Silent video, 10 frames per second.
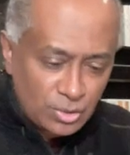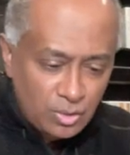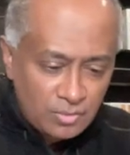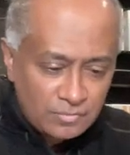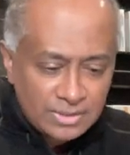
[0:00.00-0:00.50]

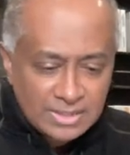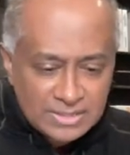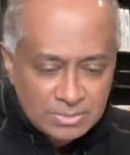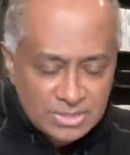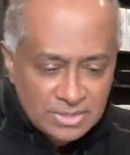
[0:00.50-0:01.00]
of the
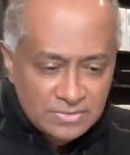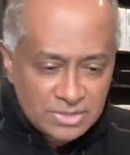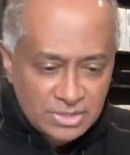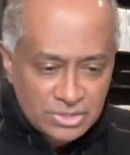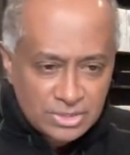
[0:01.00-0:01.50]
customer service
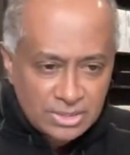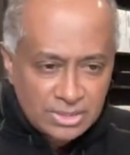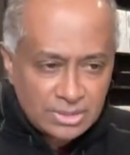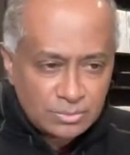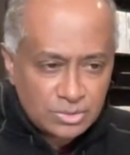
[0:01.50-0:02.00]
industry,